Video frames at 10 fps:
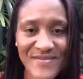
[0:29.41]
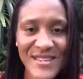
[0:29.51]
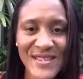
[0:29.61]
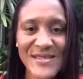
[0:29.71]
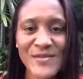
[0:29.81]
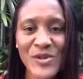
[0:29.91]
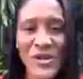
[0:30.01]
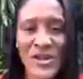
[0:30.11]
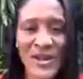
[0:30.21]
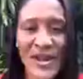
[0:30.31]
this
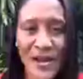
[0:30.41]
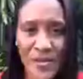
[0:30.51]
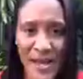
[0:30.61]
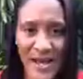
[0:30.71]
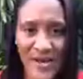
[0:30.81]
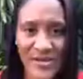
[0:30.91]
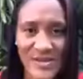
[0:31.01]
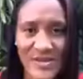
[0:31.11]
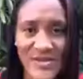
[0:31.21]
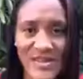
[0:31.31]
morning
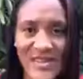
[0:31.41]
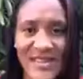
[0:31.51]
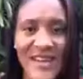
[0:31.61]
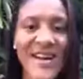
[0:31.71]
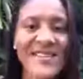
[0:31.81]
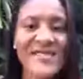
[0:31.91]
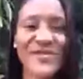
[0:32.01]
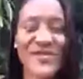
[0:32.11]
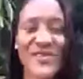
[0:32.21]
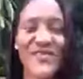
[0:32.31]
about the cause of
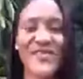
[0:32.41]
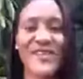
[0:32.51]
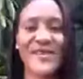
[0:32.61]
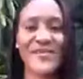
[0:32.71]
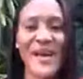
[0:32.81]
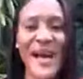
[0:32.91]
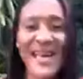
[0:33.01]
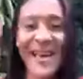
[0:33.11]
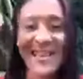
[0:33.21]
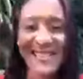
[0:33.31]
your suffering.
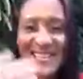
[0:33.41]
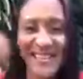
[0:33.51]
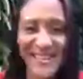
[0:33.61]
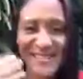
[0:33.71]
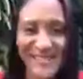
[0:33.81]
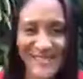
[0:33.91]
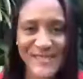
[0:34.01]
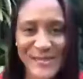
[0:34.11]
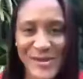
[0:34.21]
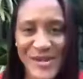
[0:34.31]
Hi, Eileen.
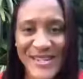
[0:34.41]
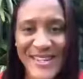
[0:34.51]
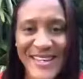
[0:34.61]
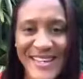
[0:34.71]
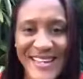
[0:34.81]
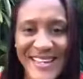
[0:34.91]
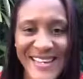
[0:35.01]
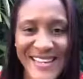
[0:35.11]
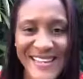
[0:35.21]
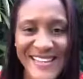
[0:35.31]
Good
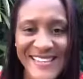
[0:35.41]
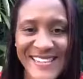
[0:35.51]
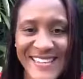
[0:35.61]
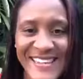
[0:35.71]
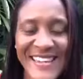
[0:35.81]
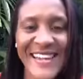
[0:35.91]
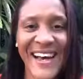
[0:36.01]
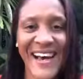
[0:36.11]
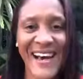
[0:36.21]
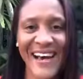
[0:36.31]
morning.
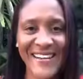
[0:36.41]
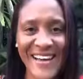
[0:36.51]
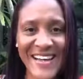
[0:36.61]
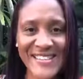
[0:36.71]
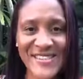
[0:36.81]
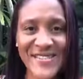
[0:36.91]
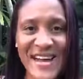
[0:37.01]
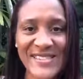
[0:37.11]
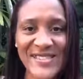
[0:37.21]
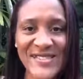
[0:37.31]
All right, so
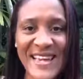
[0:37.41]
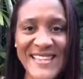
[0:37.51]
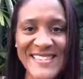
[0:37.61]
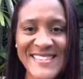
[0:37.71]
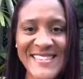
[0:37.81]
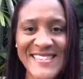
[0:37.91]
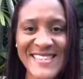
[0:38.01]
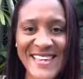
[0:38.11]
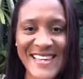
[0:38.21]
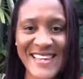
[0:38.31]
as you can
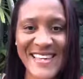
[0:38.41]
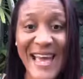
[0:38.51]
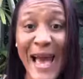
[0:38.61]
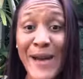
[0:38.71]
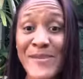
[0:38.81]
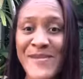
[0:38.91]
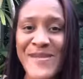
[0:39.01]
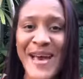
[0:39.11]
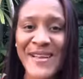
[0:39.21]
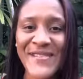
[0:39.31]
see, happy
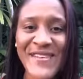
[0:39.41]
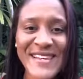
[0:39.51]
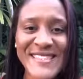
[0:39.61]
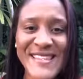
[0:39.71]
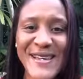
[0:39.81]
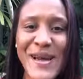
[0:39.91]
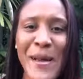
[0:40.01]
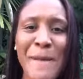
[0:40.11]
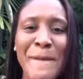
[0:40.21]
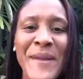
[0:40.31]
manifesting
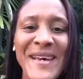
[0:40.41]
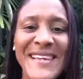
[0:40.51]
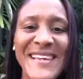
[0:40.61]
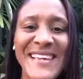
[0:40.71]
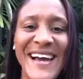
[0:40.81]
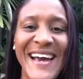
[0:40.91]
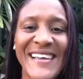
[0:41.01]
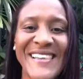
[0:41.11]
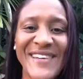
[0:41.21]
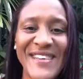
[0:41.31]
money. I
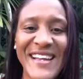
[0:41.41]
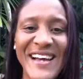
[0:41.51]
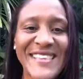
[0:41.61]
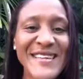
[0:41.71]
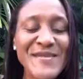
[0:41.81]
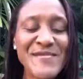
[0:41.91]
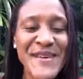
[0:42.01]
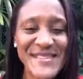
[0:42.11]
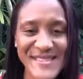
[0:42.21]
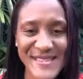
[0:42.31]
love it. I think you
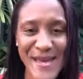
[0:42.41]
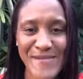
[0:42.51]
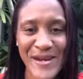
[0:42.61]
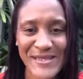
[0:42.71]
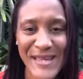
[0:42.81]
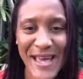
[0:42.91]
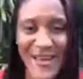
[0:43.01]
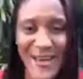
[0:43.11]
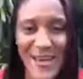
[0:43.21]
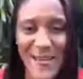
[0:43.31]
meant to say Monday,